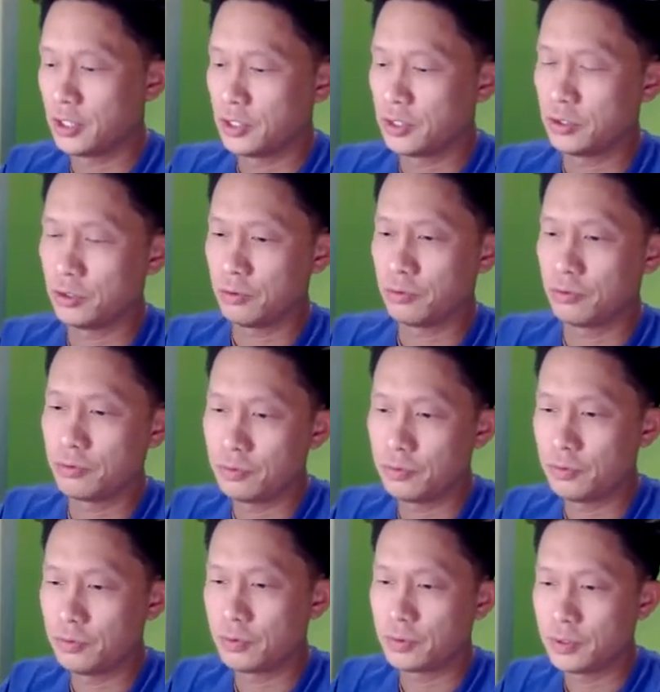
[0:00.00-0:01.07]
So
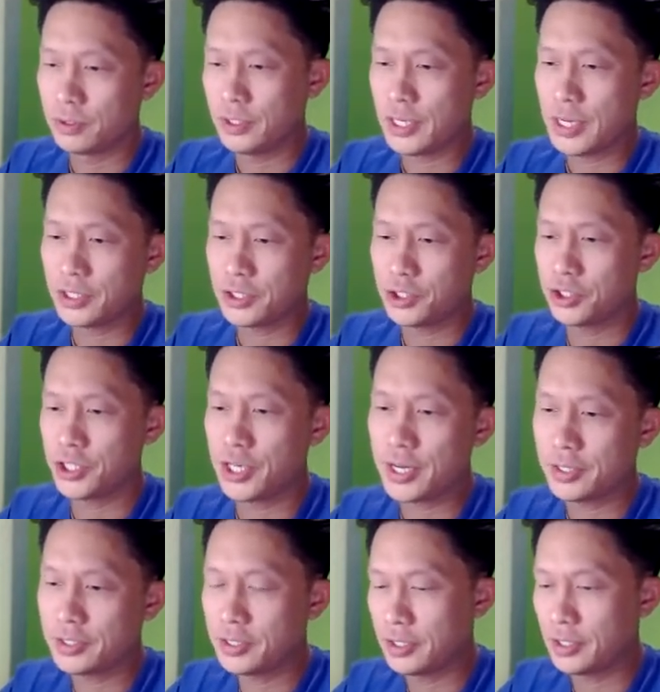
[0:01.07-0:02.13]
Dash Chat,
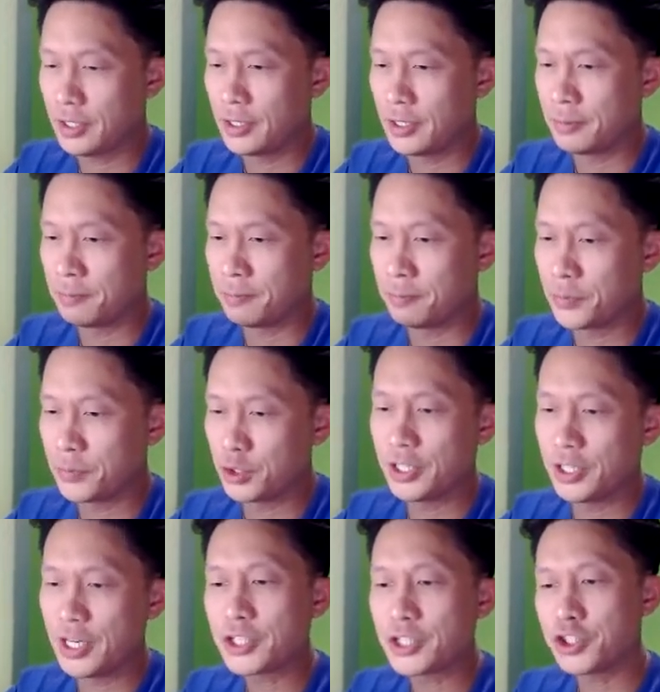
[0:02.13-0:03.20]
so the Dash